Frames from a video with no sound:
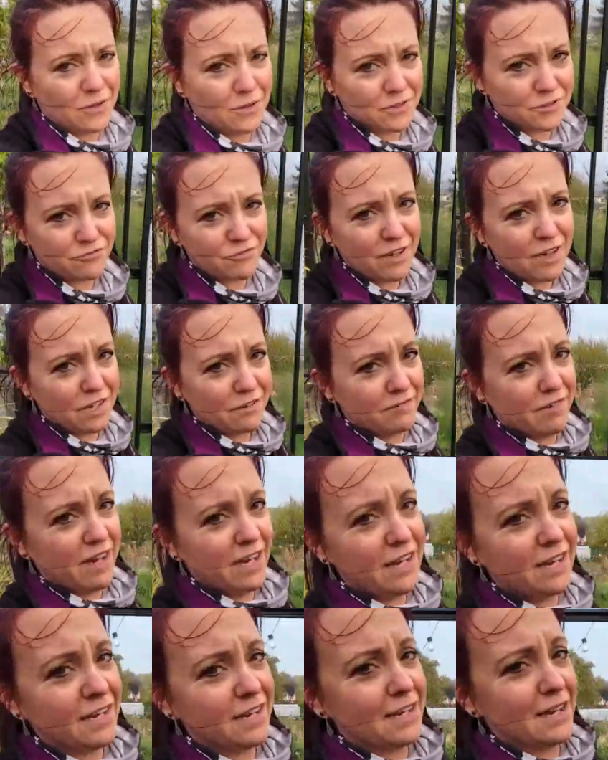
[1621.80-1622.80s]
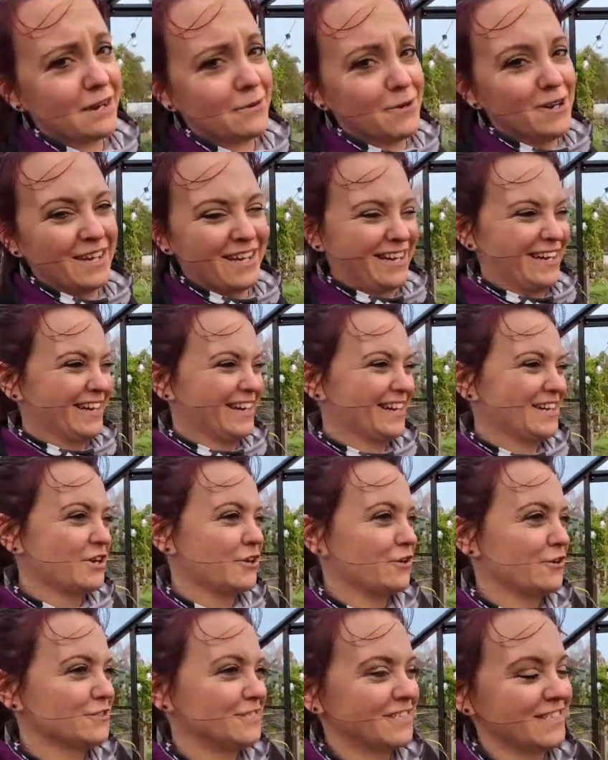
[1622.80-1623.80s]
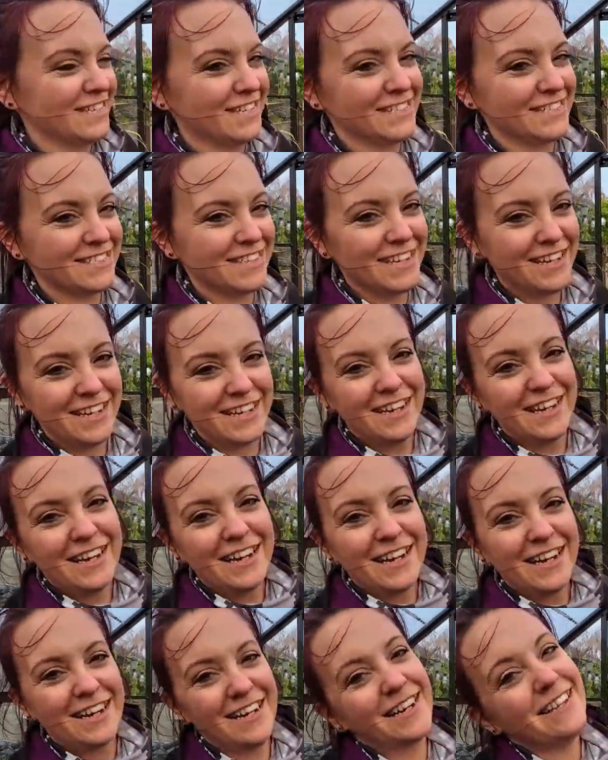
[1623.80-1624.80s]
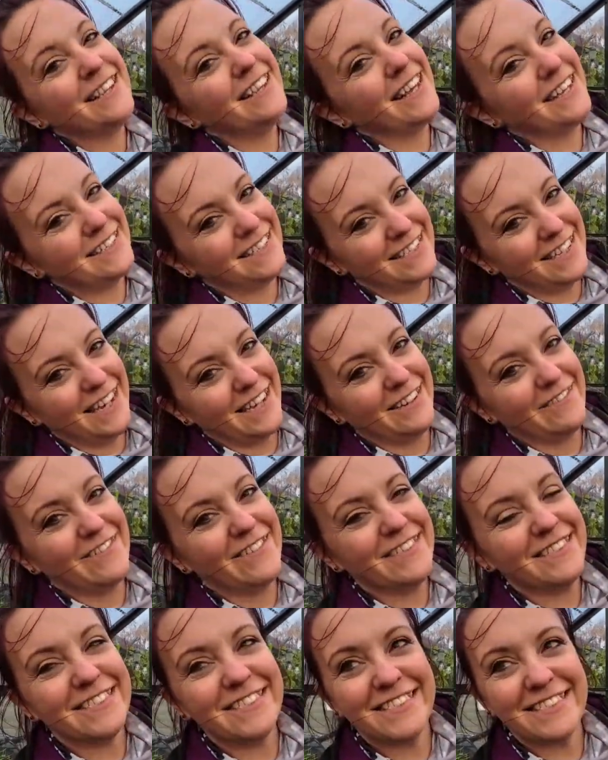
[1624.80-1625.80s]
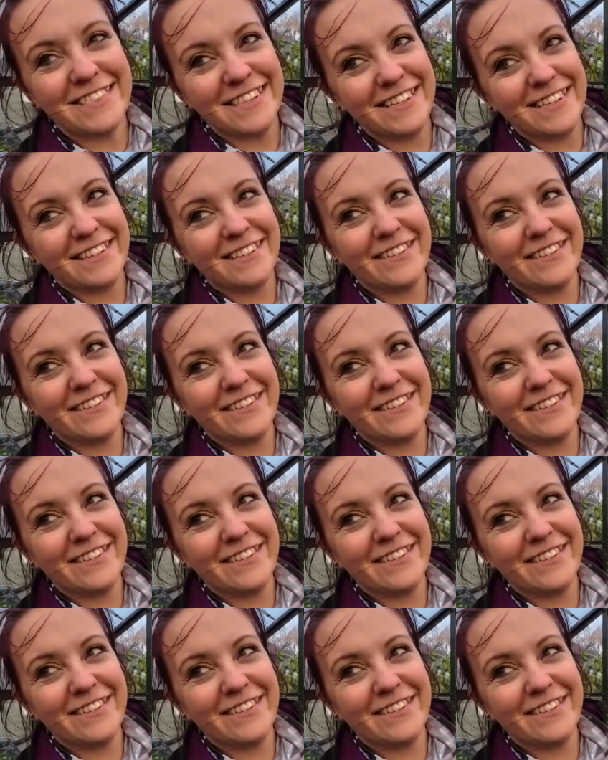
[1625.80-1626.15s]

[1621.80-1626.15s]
It's really raining now. Of course it is. And that siren's still